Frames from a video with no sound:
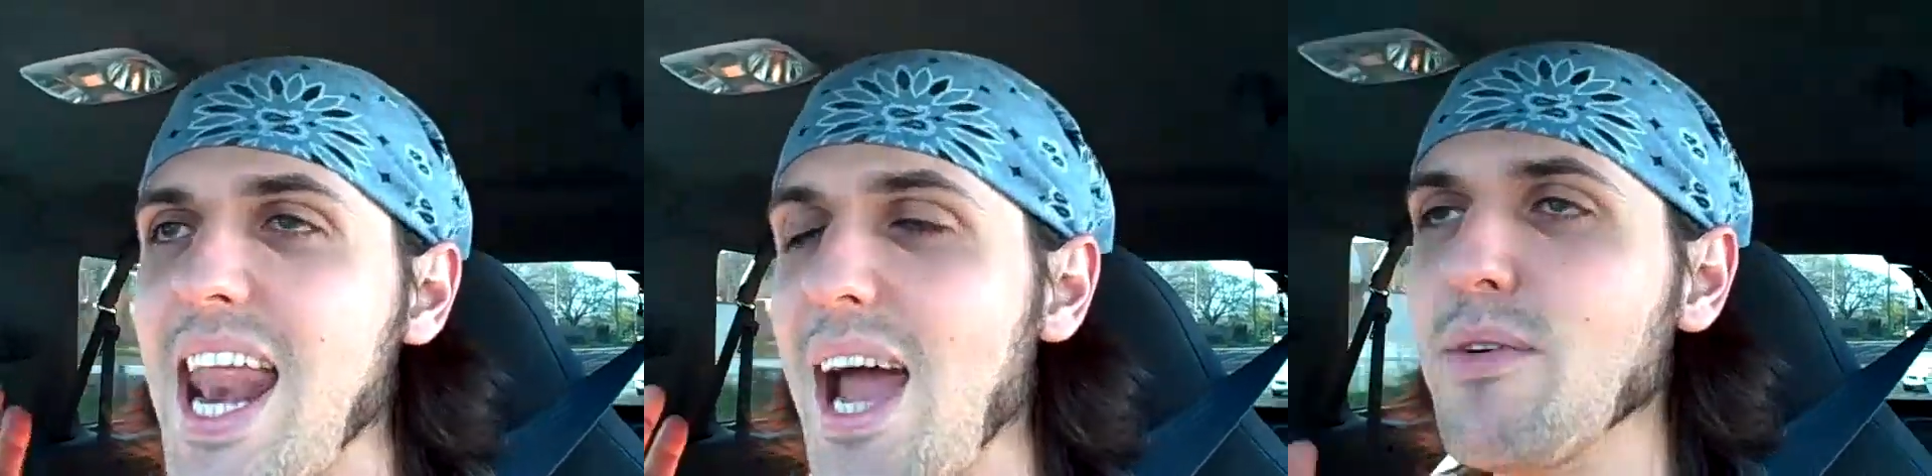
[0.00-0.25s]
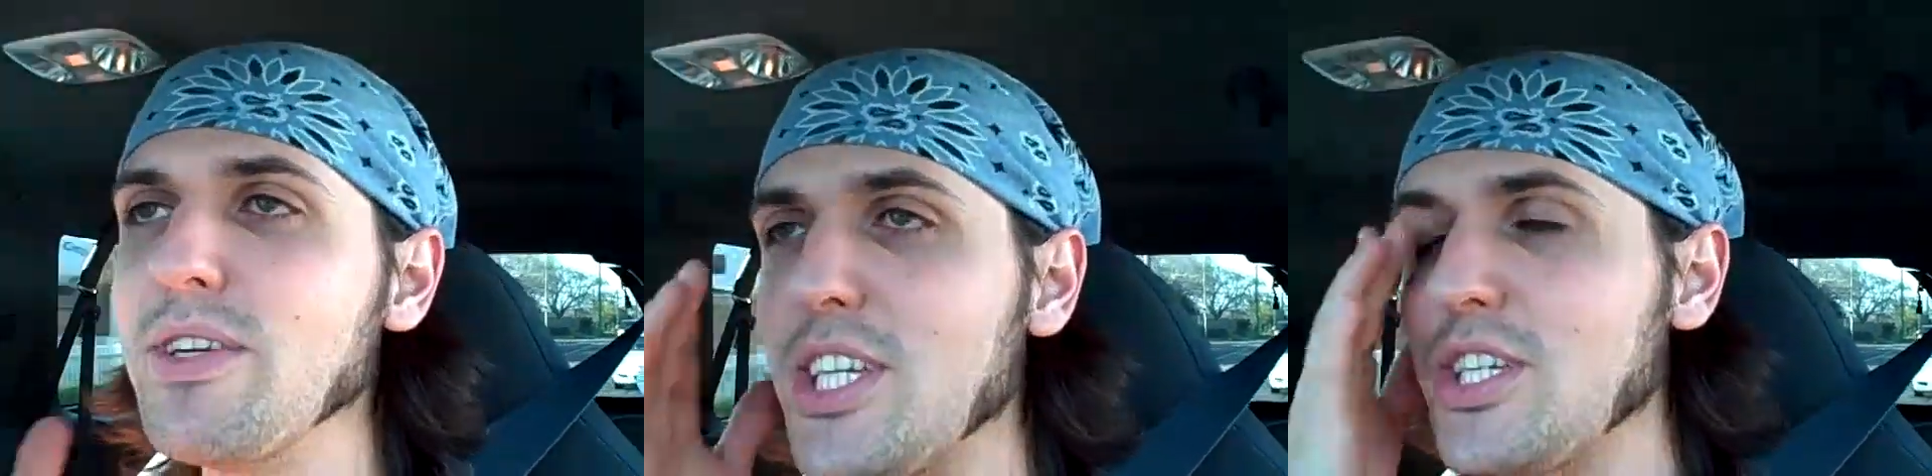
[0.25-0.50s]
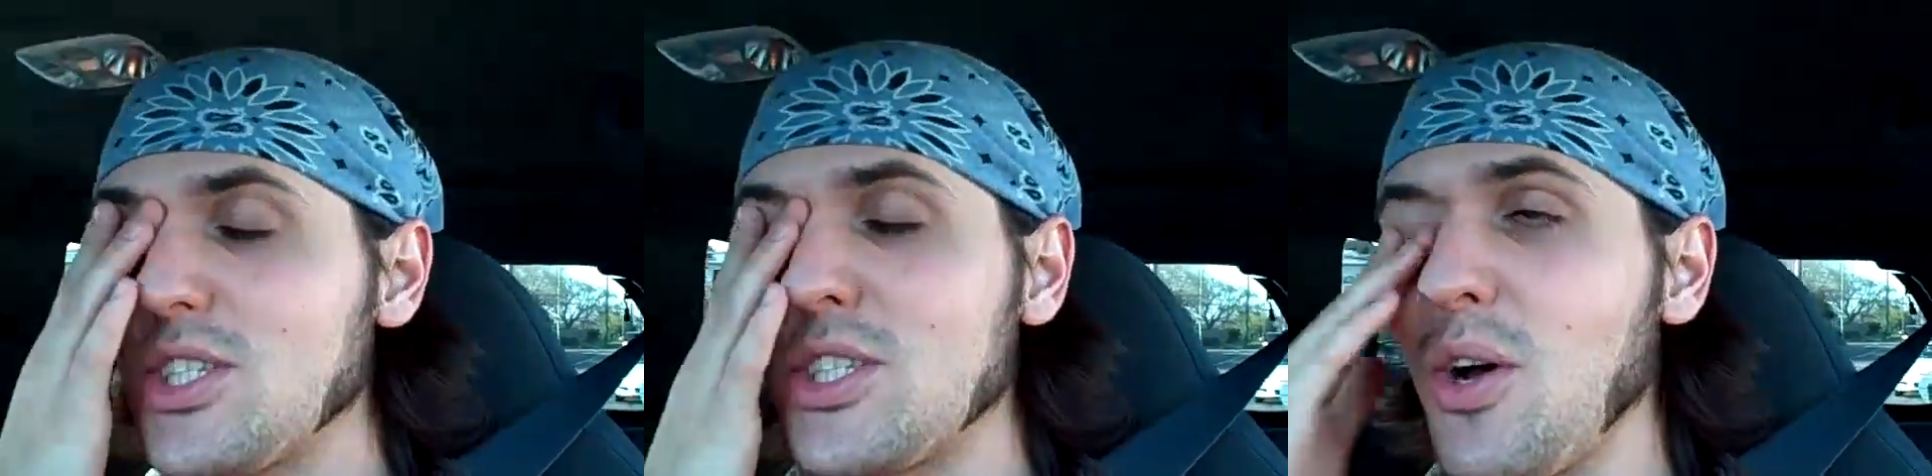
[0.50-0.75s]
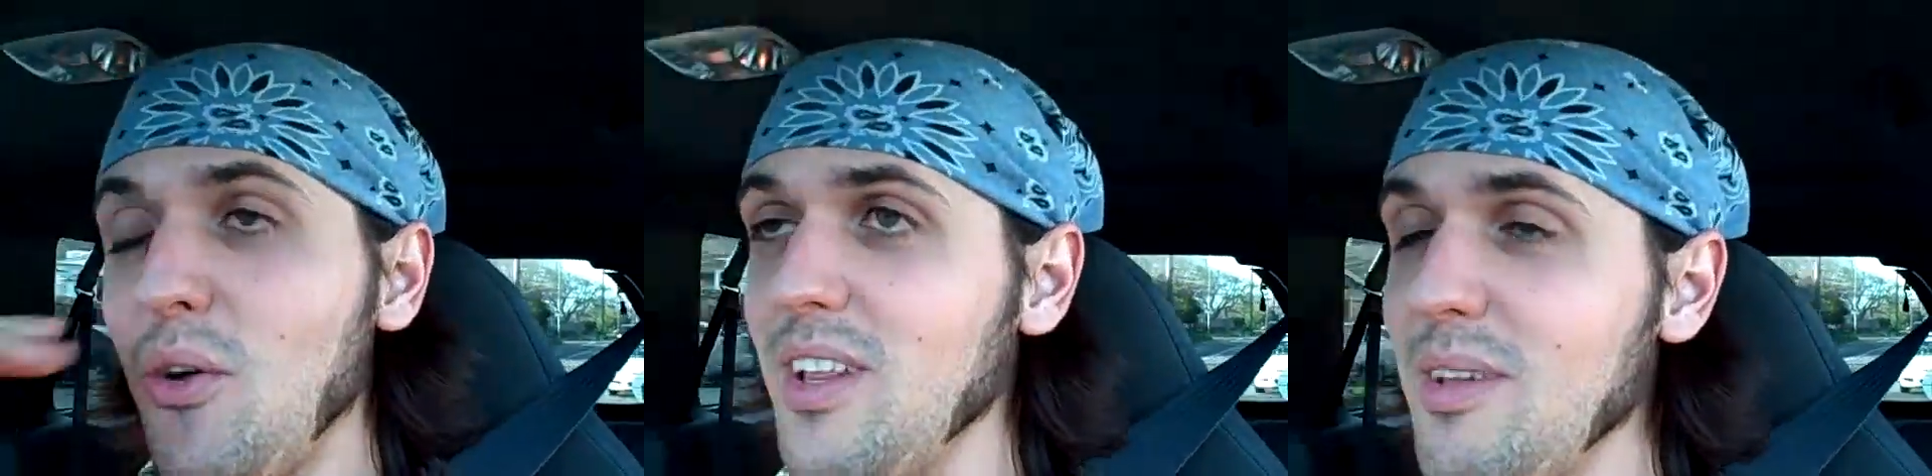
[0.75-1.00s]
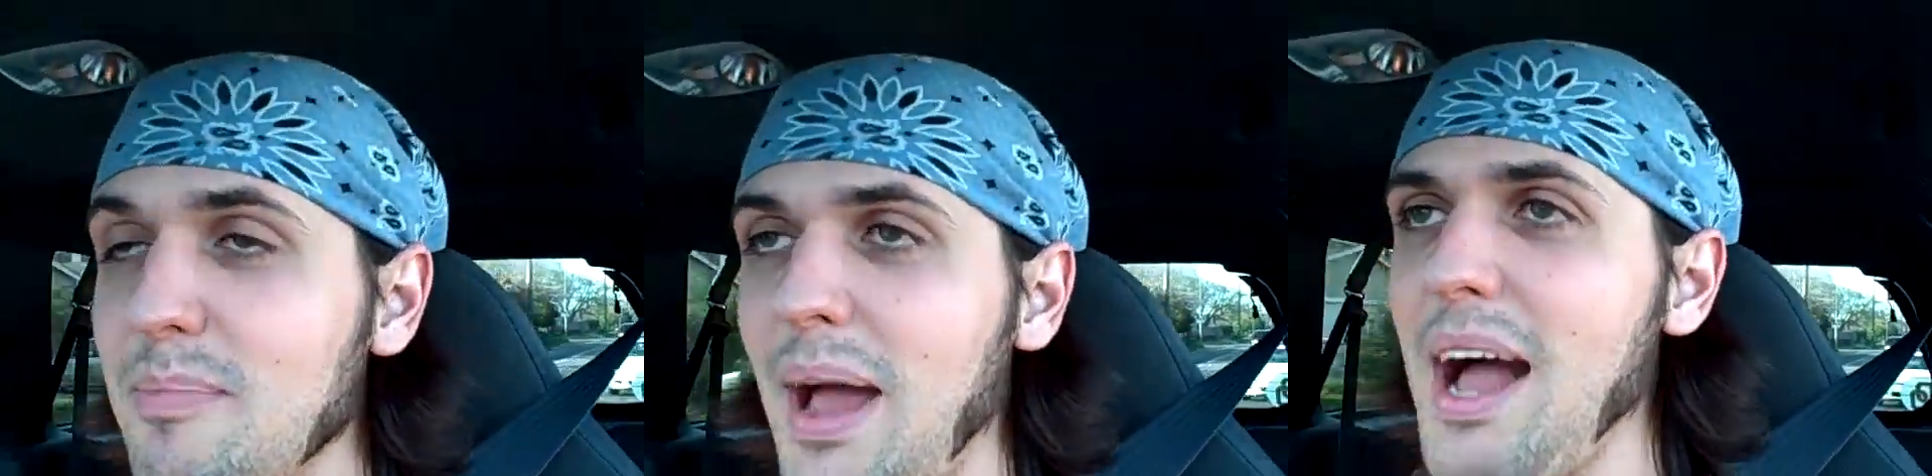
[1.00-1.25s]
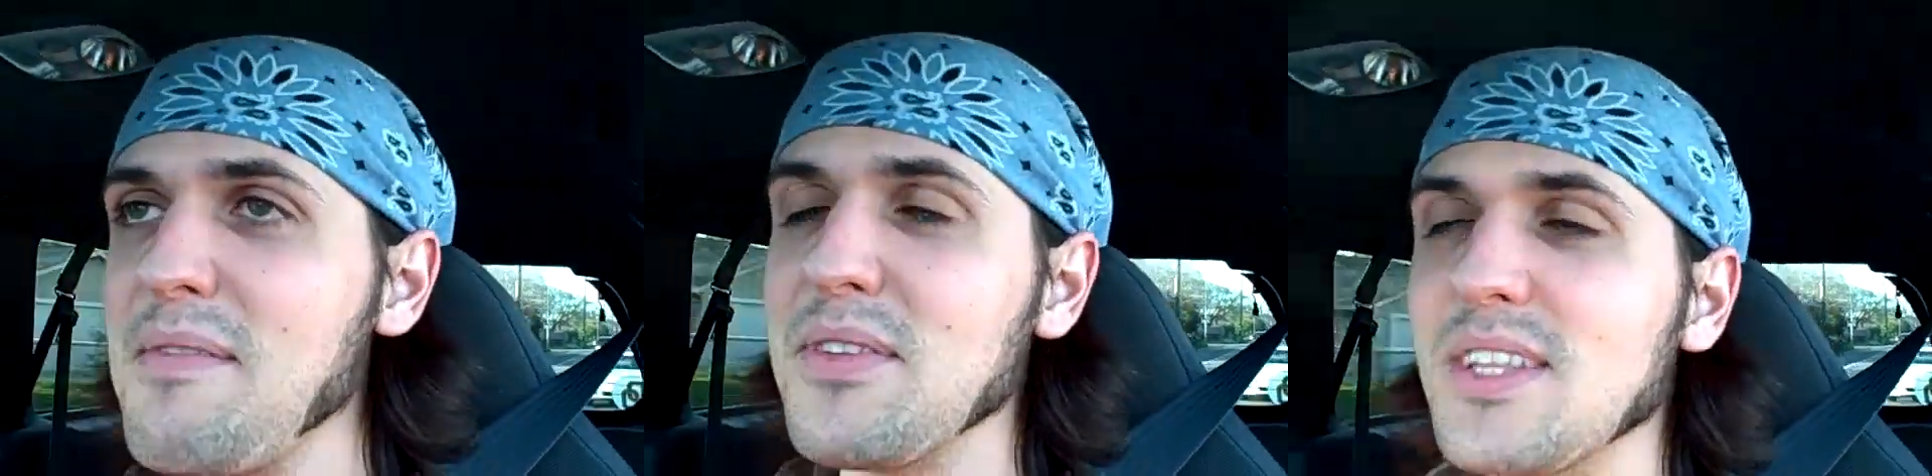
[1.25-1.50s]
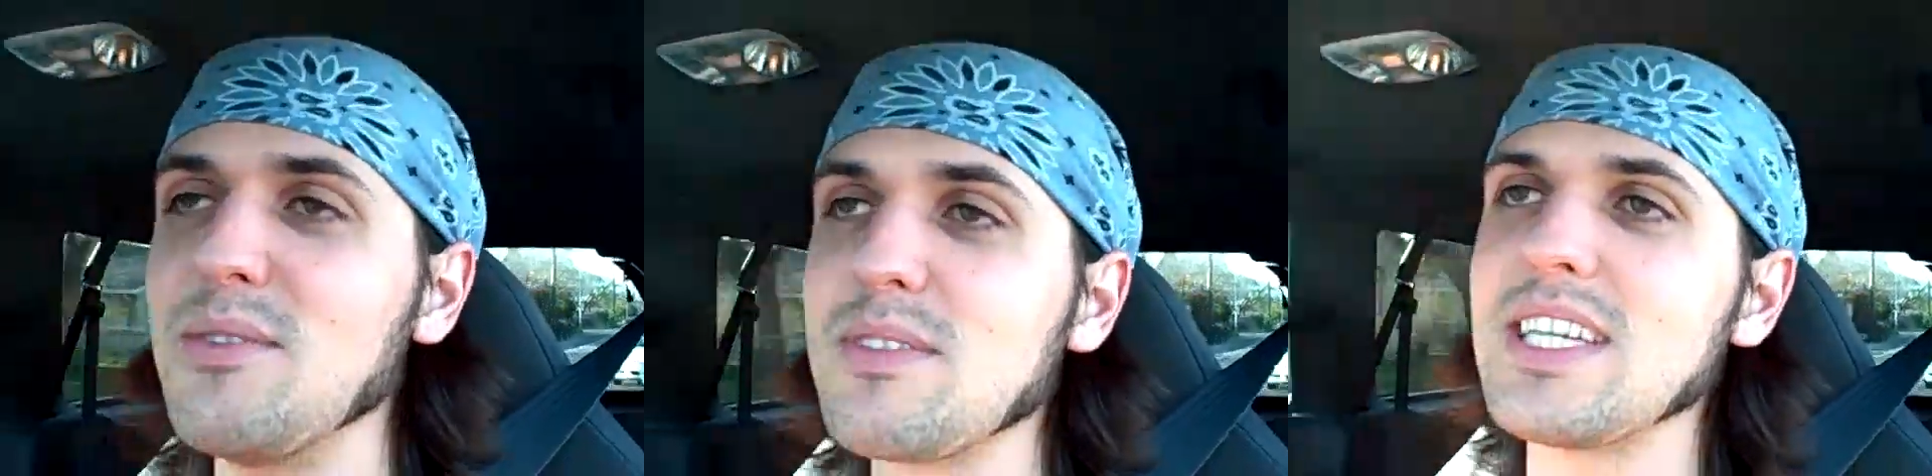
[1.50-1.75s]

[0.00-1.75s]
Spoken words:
And I was just totally baffled,